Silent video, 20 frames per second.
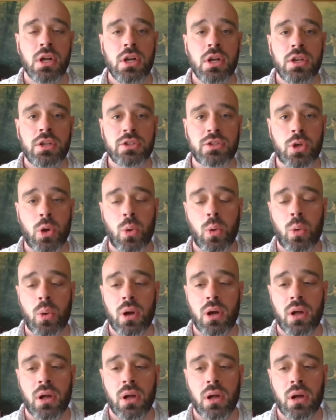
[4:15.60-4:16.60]
So
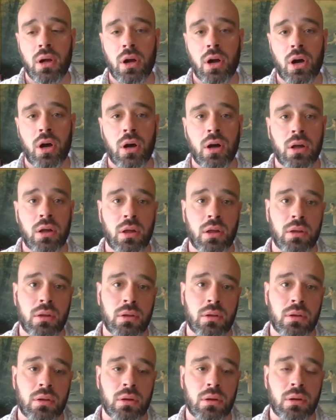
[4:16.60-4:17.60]
a
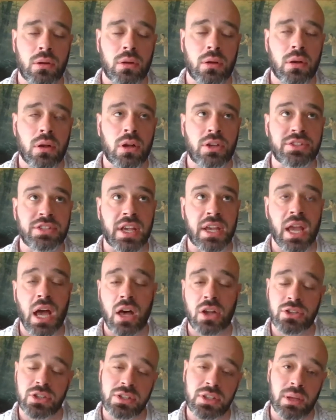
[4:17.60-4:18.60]

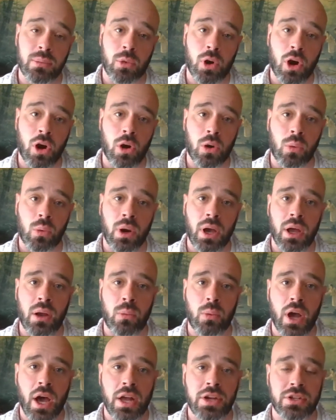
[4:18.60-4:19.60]
psychologist named Carl
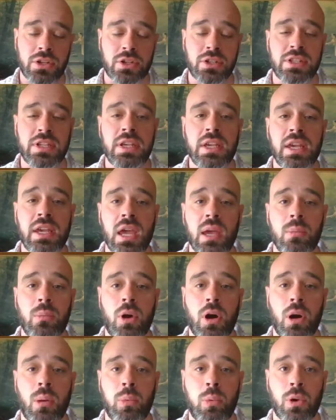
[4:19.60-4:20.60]
Rogers, he came
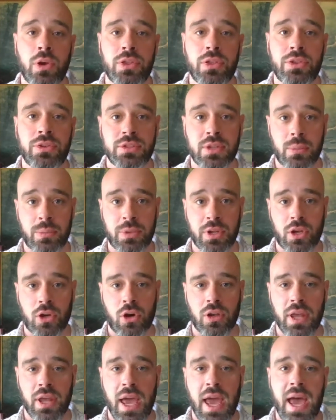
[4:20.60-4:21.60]
up with something
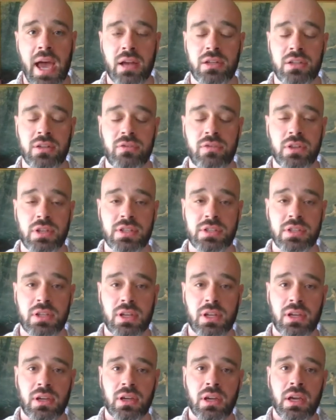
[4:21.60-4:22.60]
called active
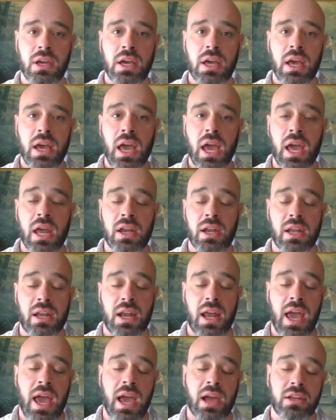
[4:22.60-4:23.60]
listening. And in
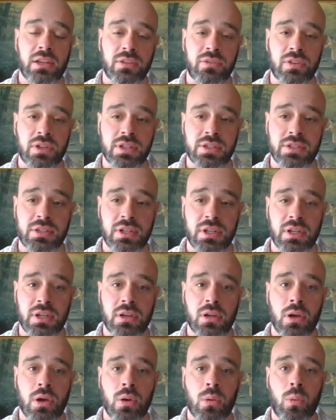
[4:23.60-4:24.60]
active
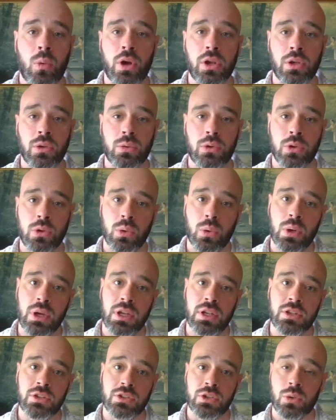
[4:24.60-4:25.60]
listening, what you do
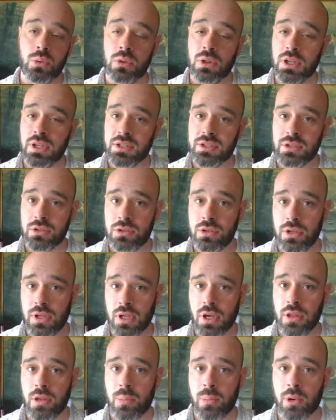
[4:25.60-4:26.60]
is you listen to the
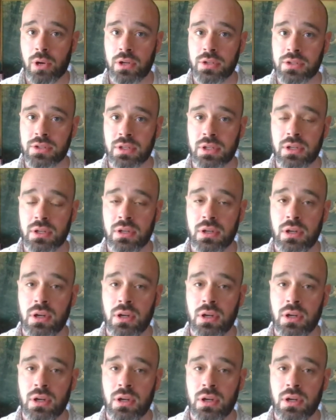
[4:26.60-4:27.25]
other person,